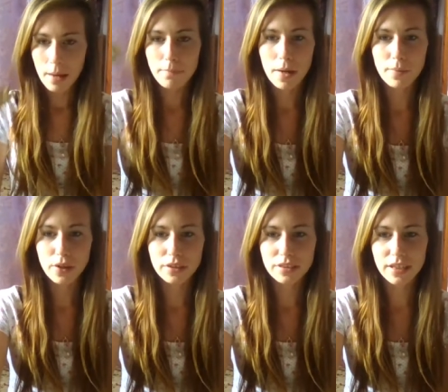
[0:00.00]
my
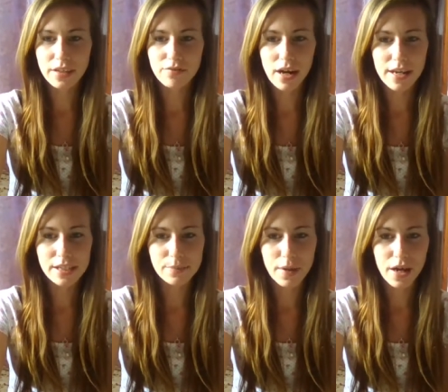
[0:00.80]
Beyonce
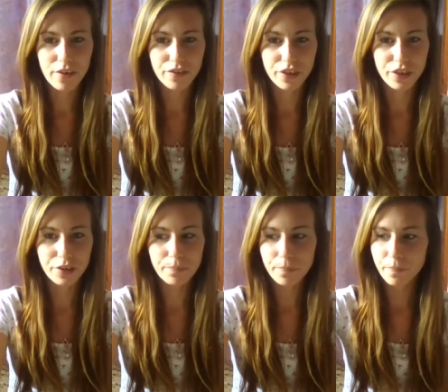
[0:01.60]
Rise
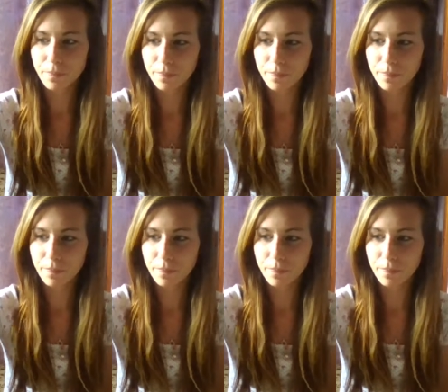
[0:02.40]
perfume,